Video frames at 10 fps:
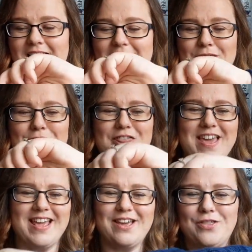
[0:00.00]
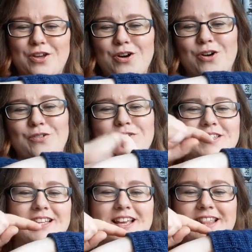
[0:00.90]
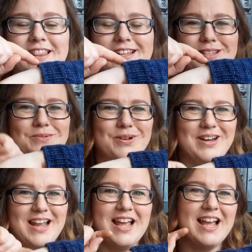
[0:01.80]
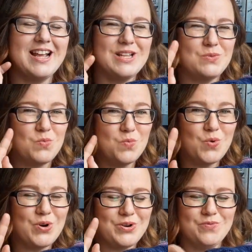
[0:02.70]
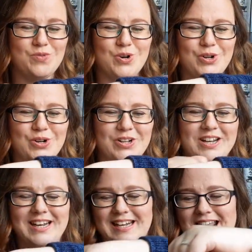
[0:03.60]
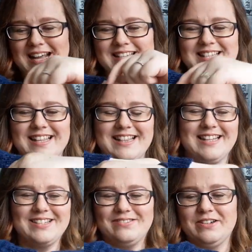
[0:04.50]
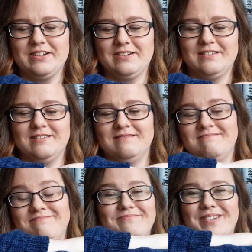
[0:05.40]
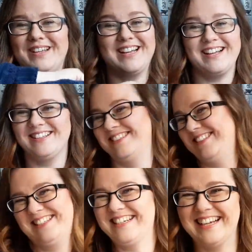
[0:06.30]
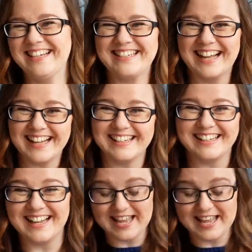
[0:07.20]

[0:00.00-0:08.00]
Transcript: I think the cuffs, this one is 1 row less than this one, but you can't tell.